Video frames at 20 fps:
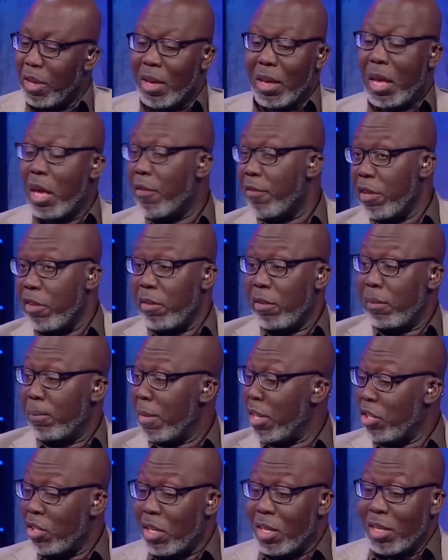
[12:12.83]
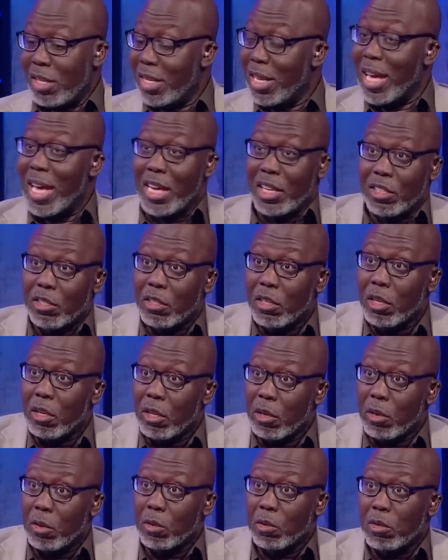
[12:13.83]
I haven't even mentioned Diaz,
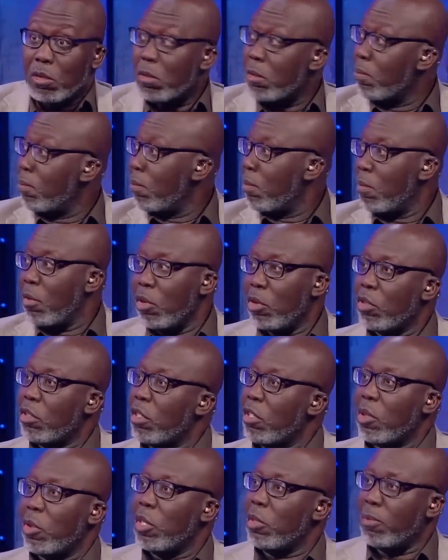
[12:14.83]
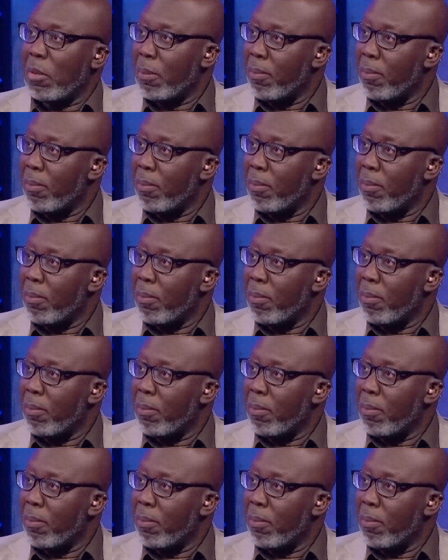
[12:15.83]
who's looked as though he's been